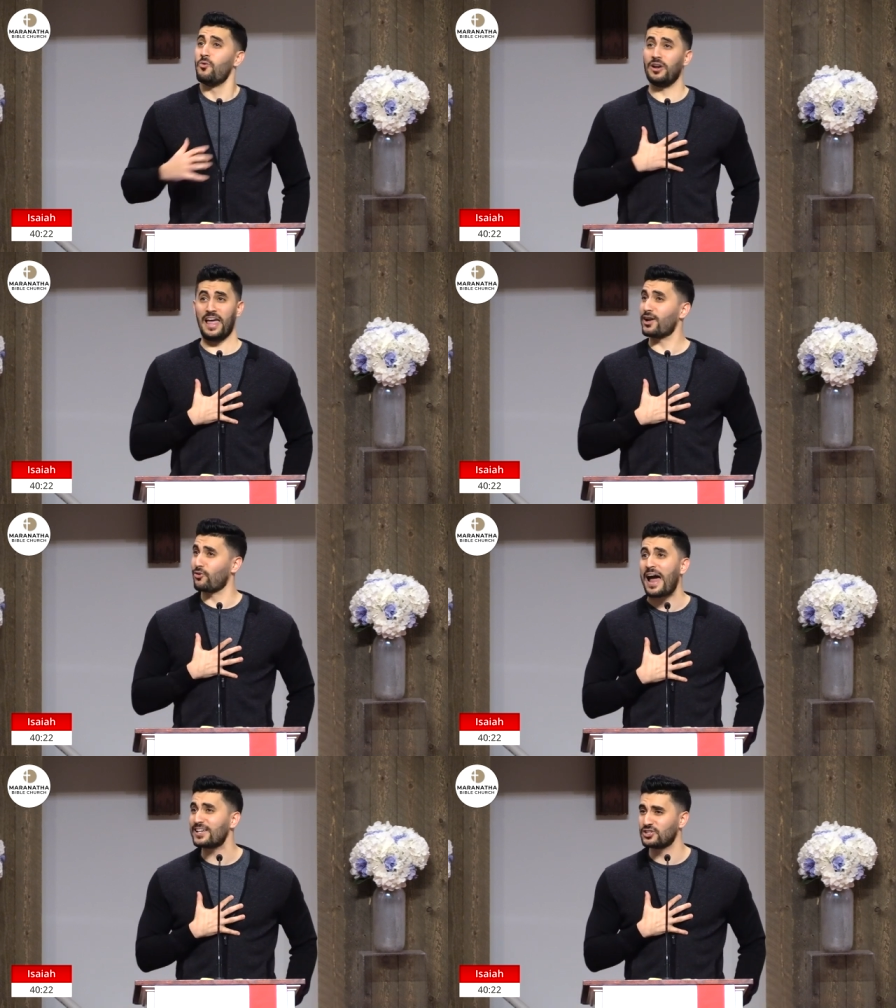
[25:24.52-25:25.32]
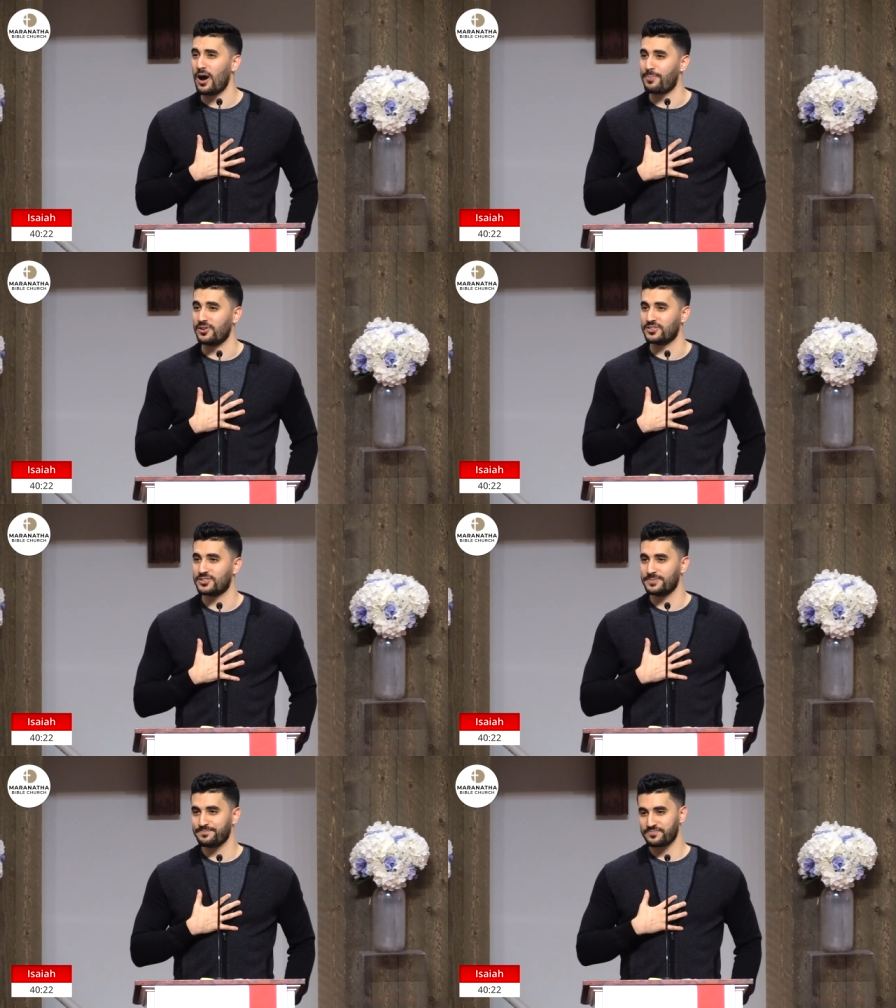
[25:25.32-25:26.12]
We're like
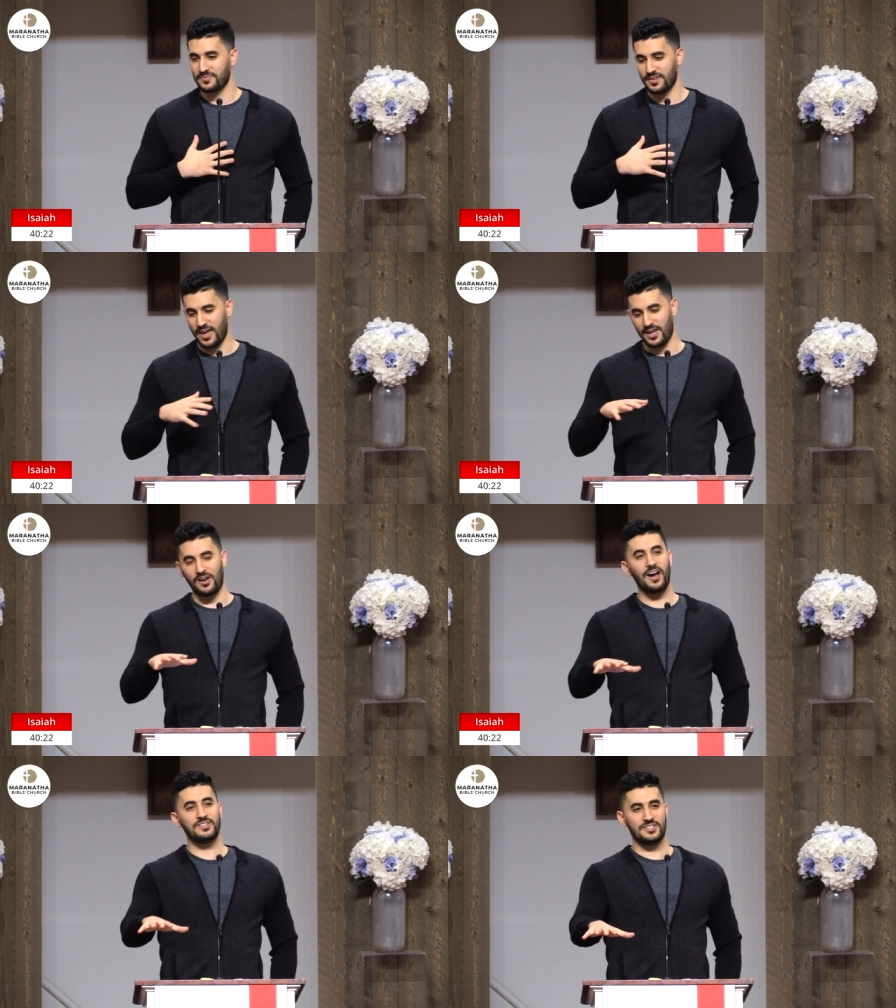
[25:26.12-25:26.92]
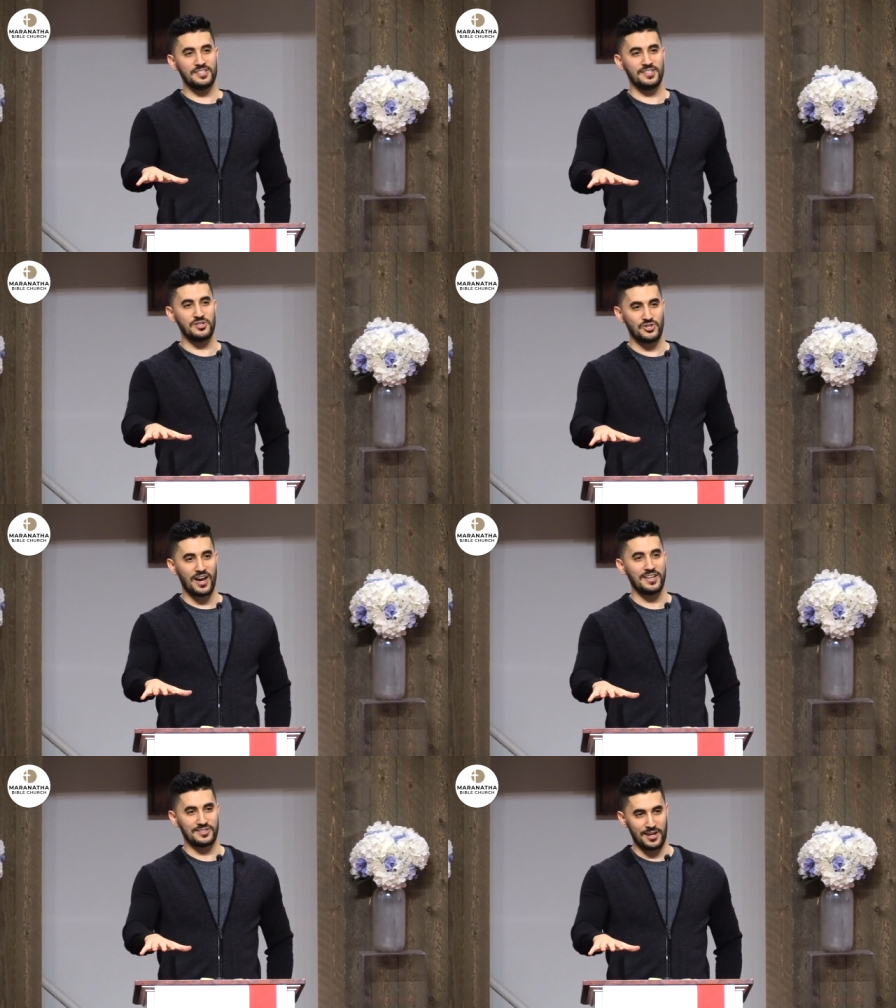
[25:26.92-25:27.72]
grasshoppers. And God sees these
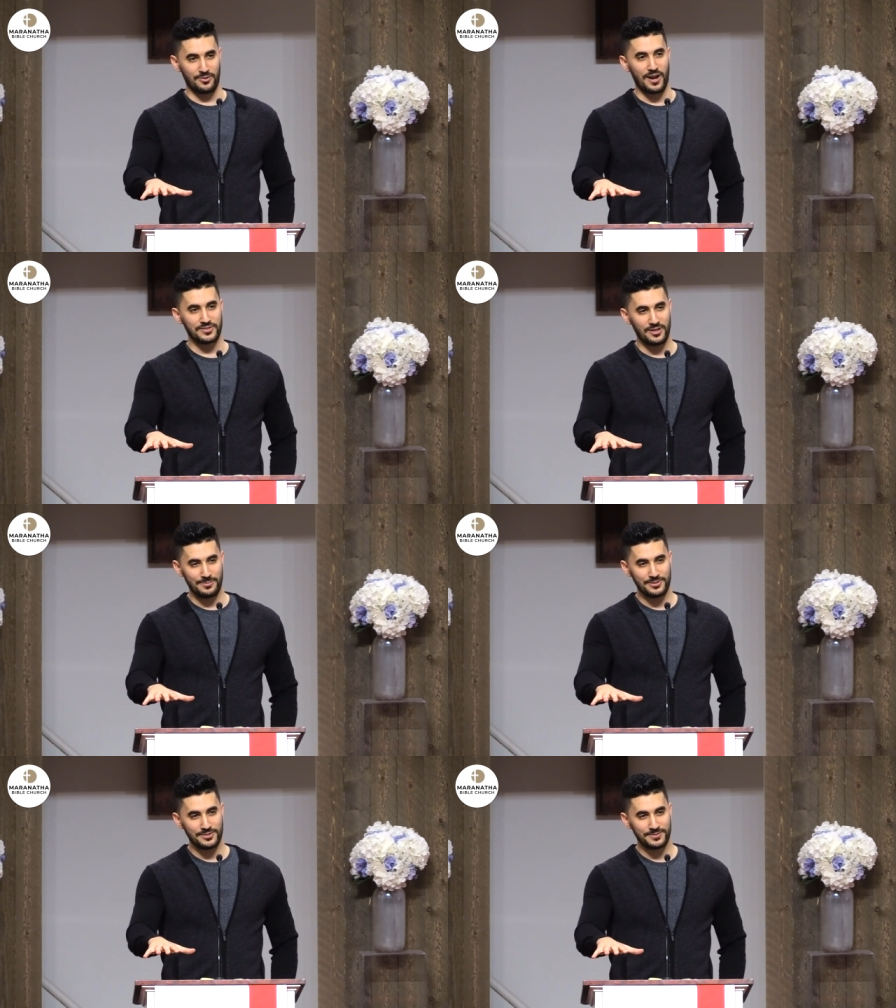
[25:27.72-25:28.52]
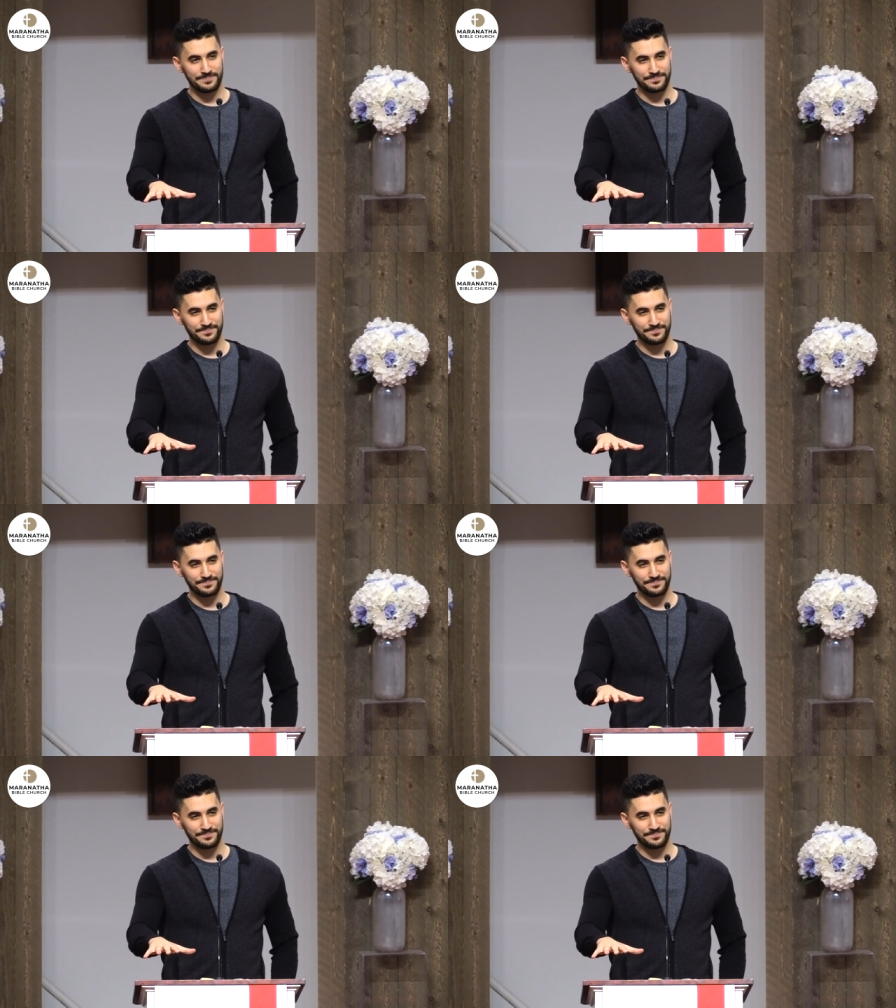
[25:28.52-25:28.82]
giants like grasshoppers.